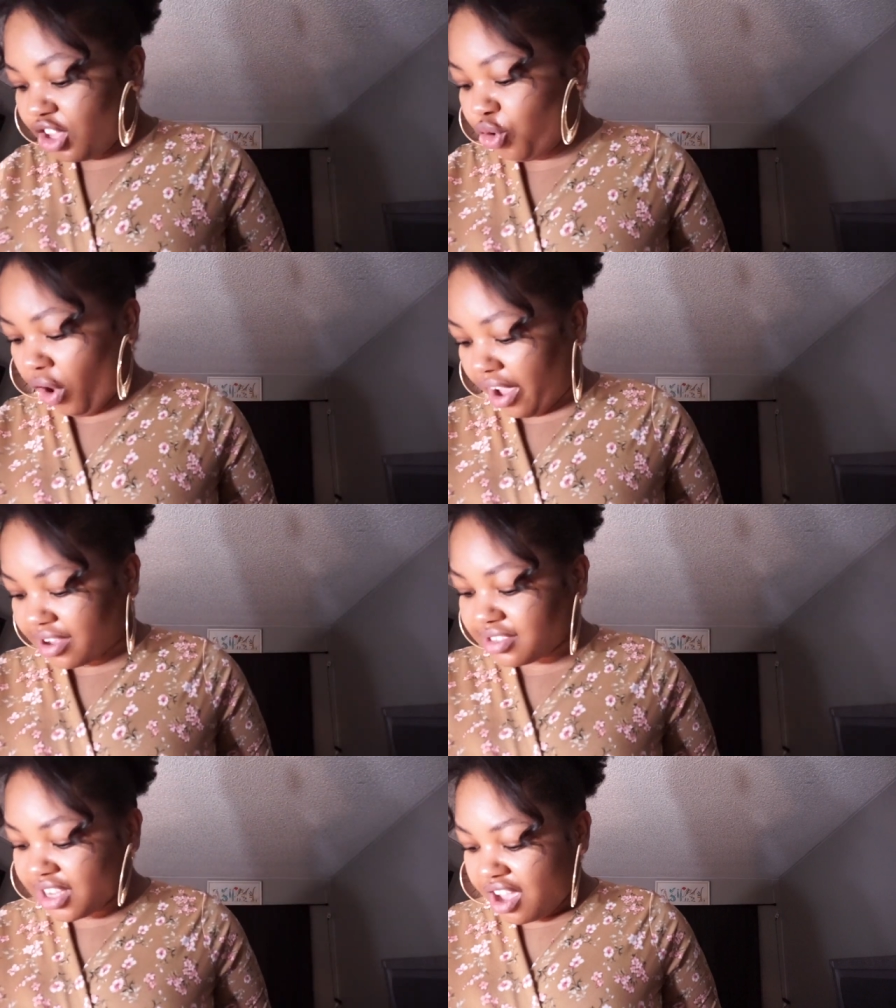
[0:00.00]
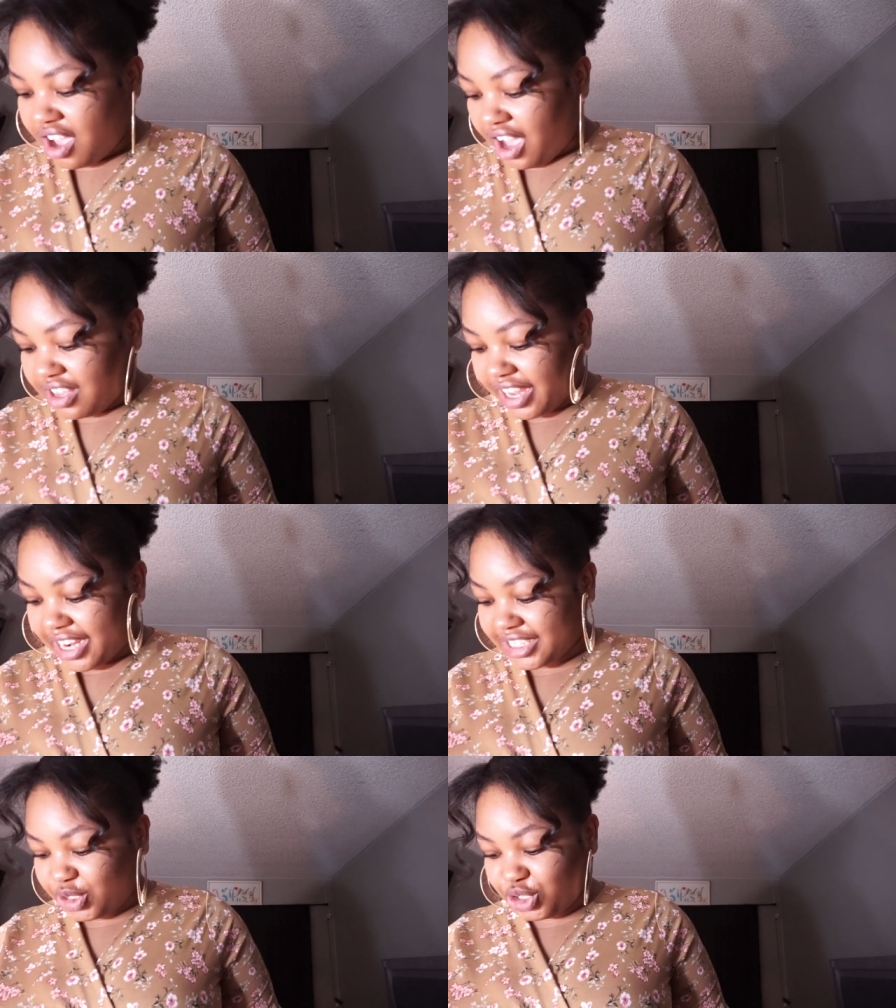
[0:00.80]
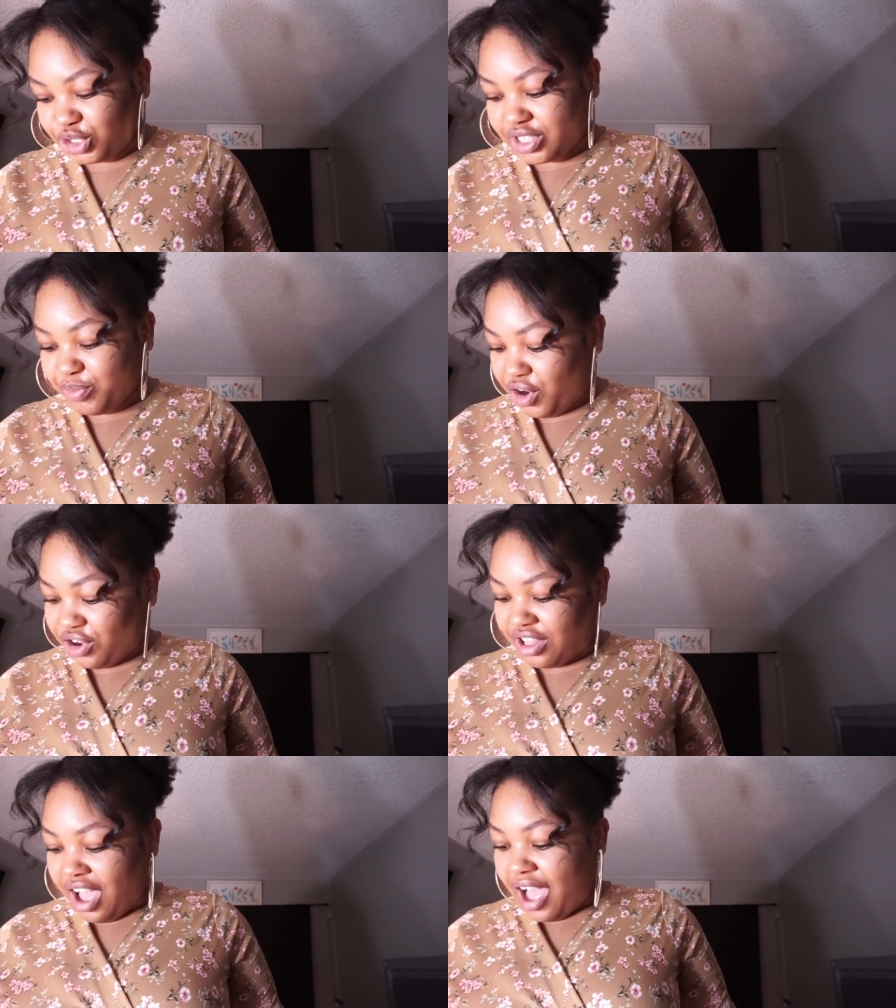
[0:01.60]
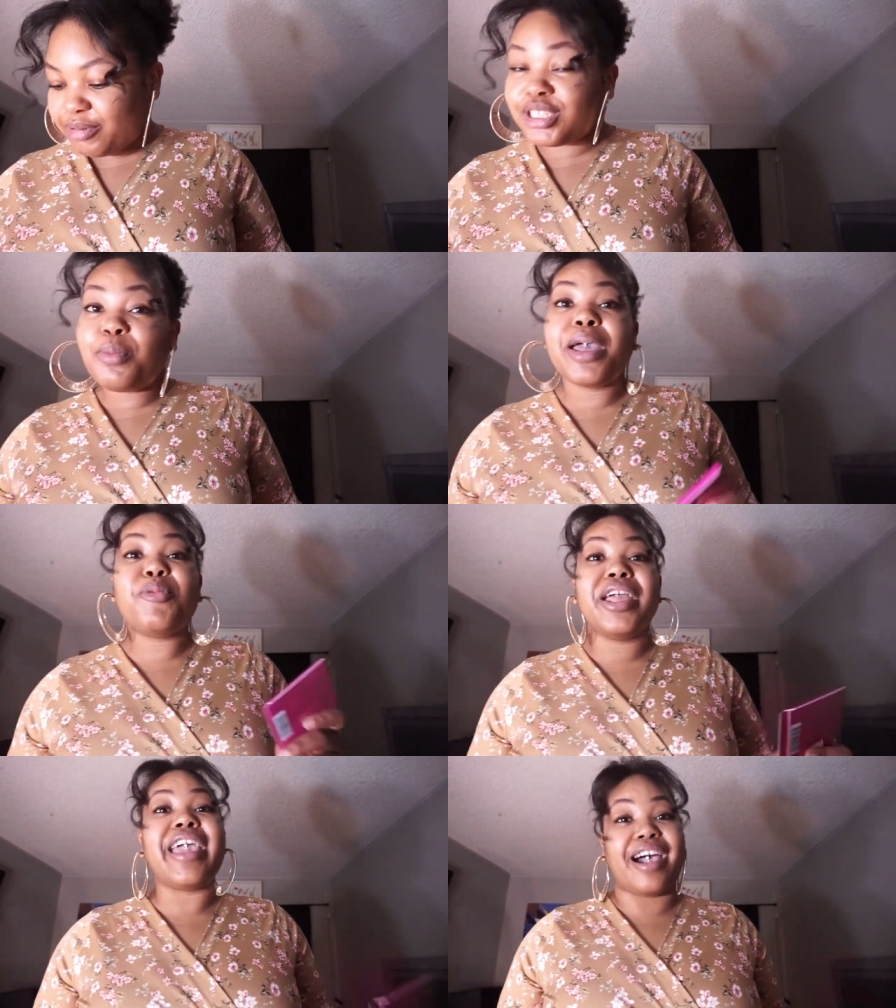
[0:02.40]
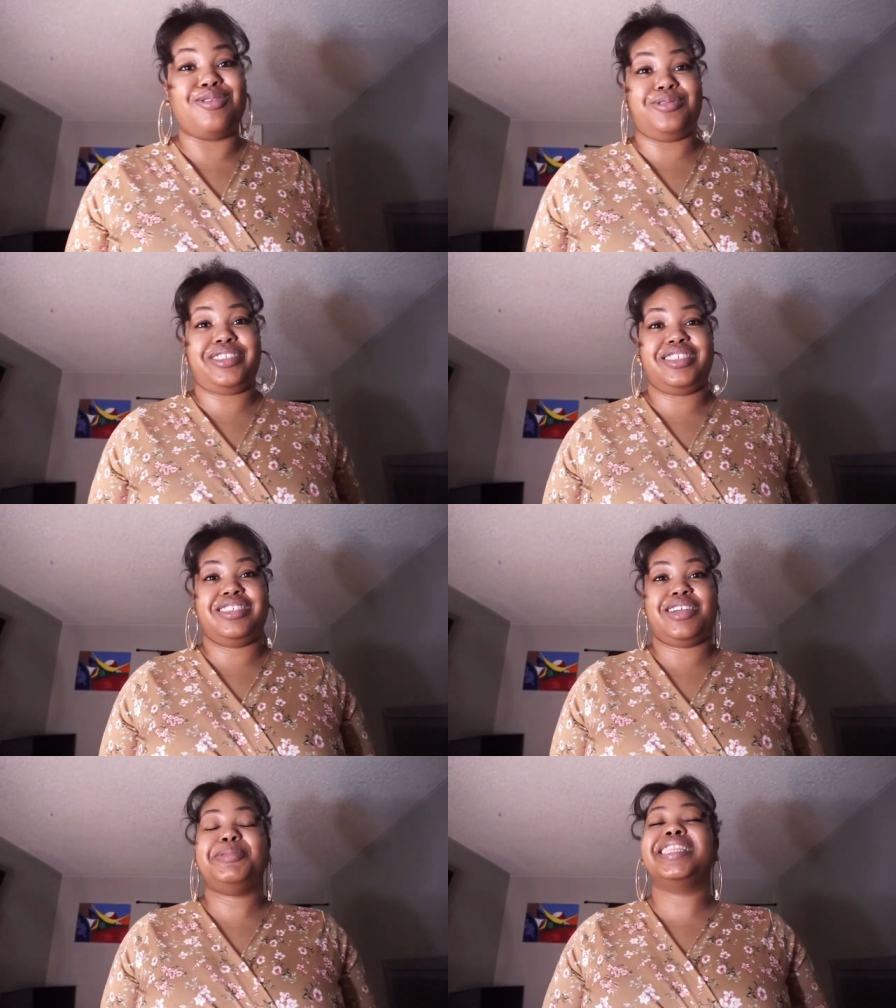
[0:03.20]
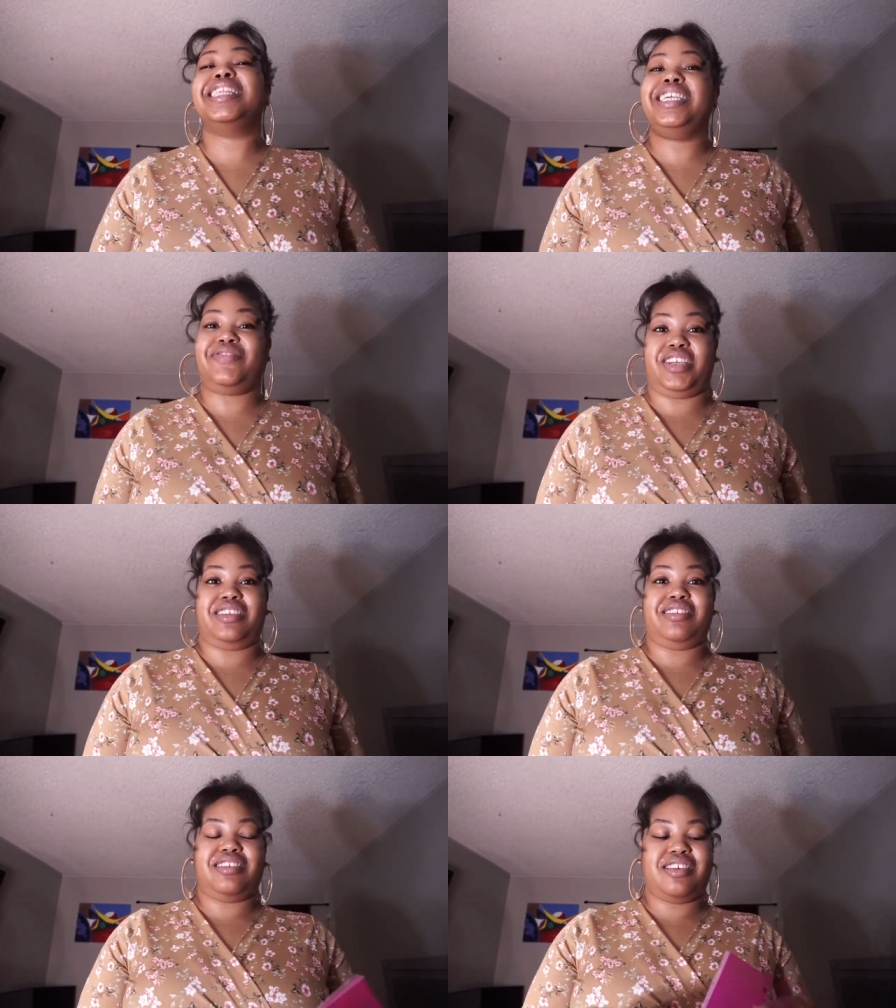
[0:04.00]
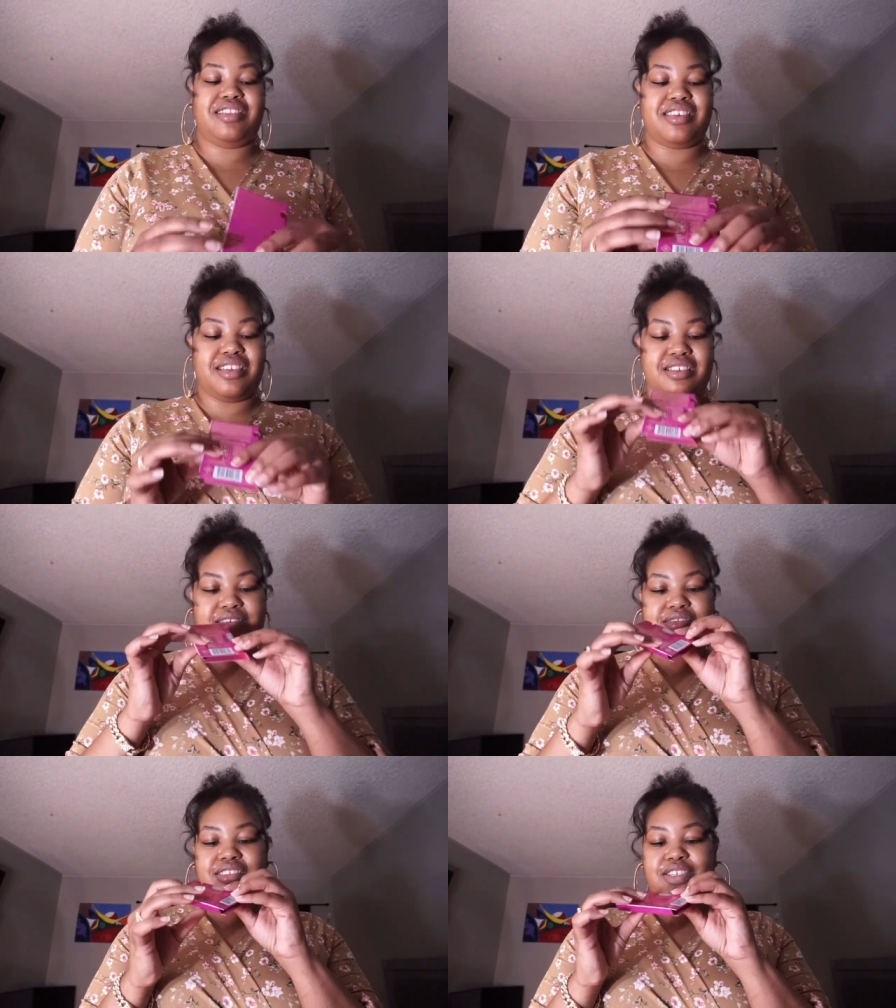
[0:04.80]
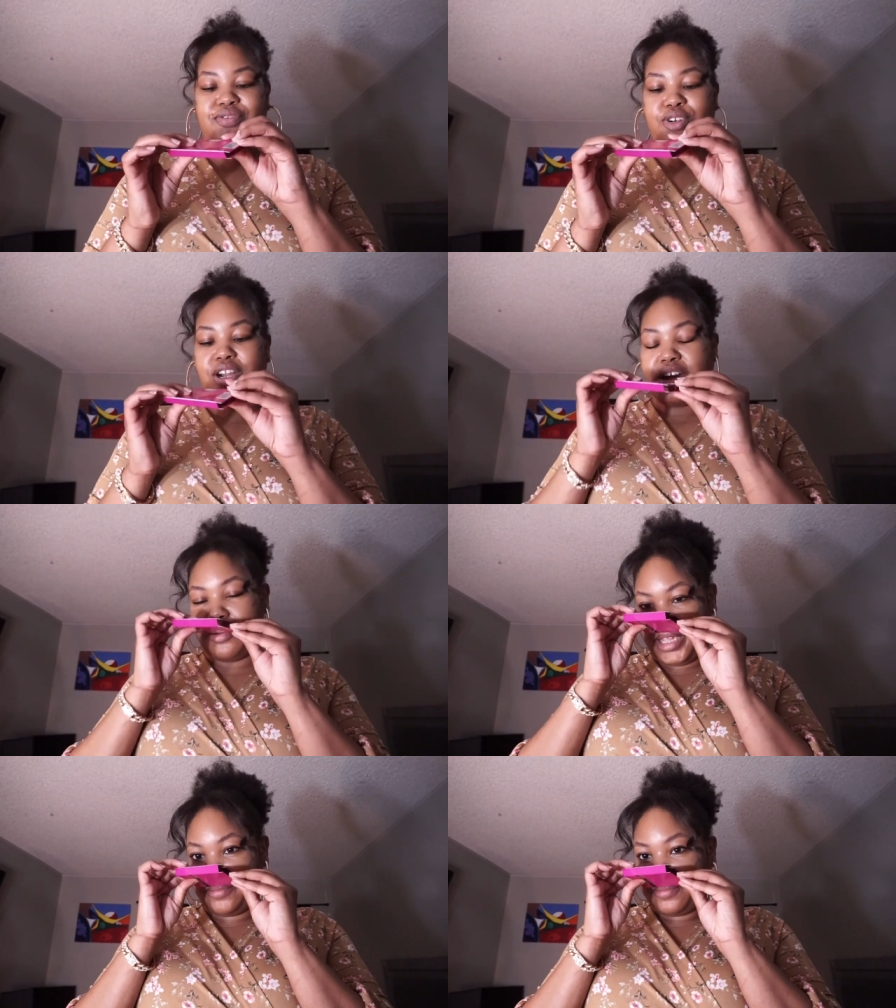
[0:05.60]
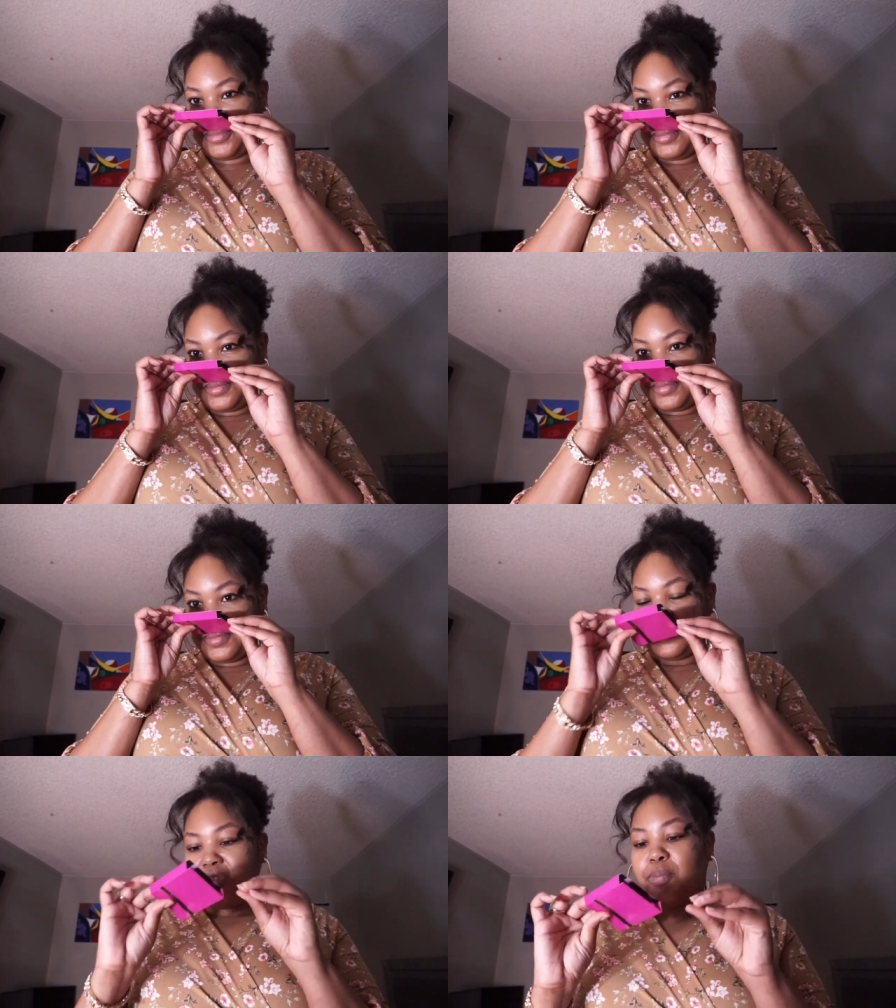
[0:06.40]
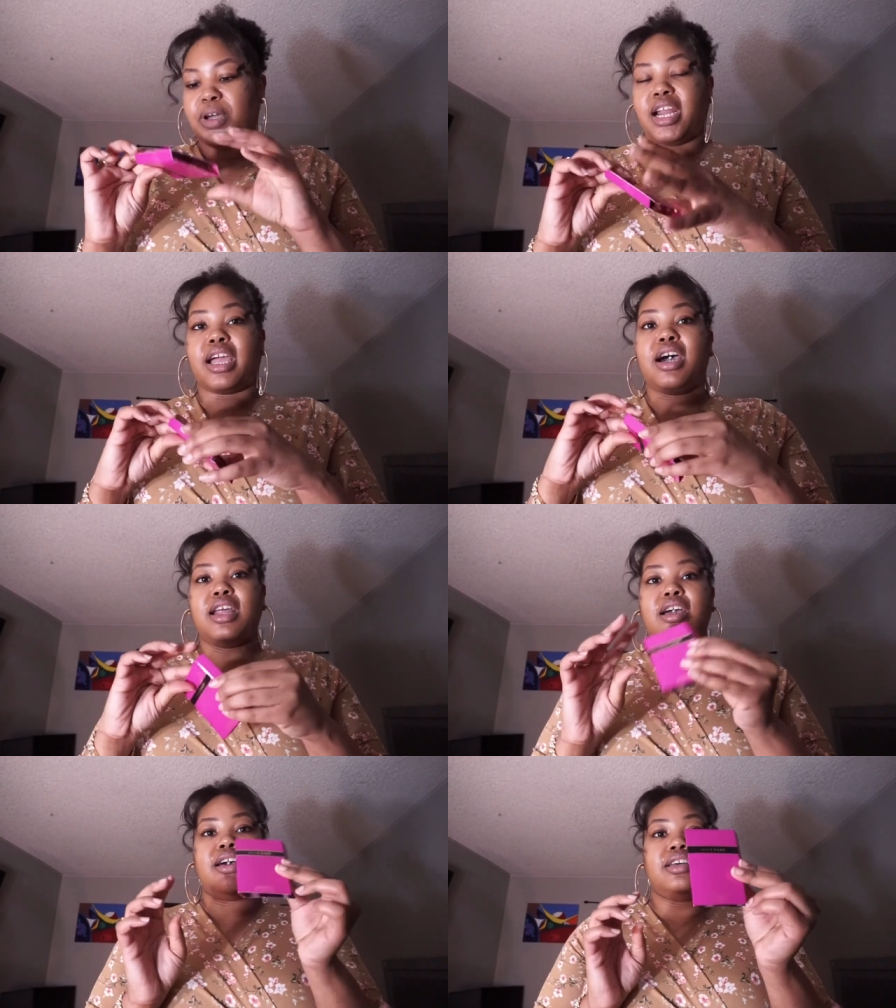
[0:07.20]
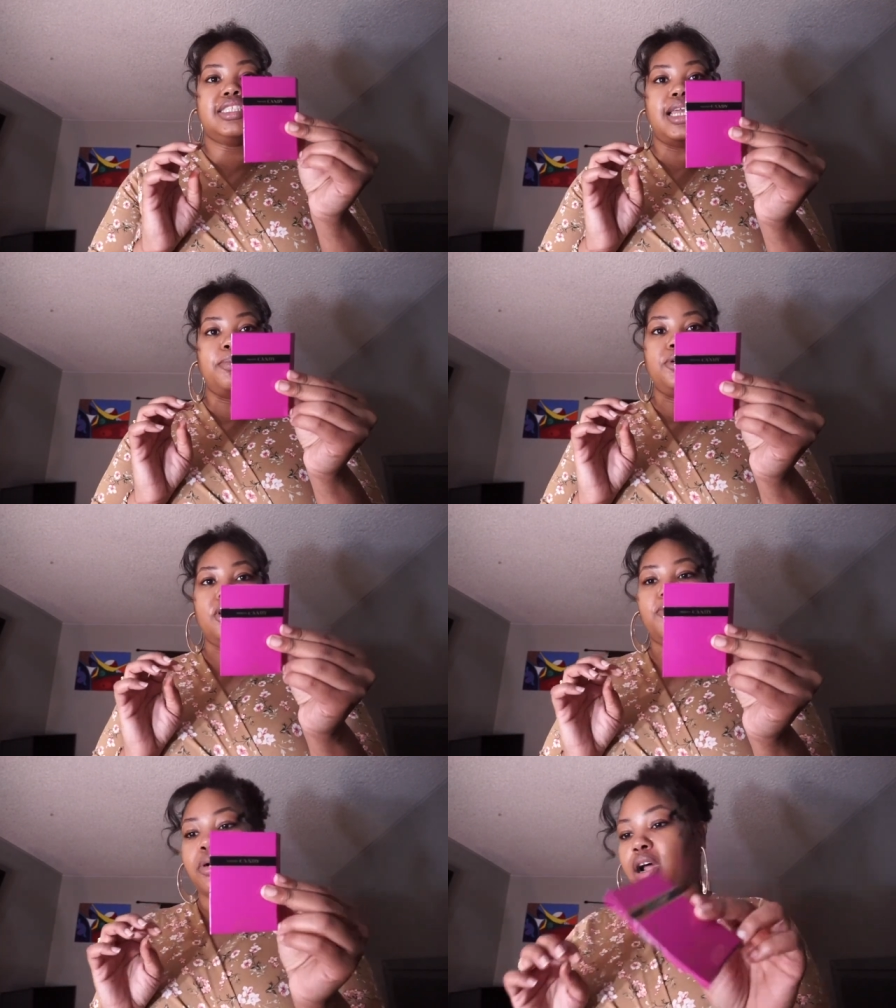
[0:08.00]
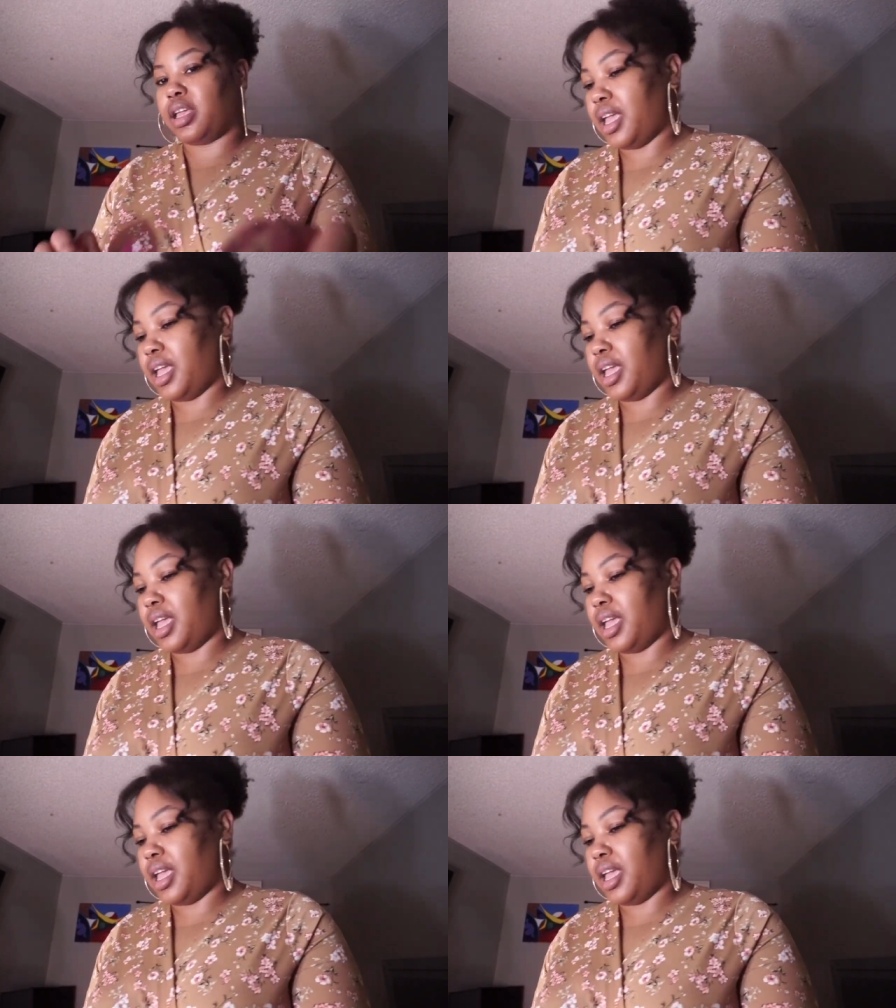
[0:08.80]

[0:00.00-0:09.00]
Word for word: You guys, like I told you in the mall, I was on my way out. I was leaving, and then Sephora got me. But I got a sample of Prada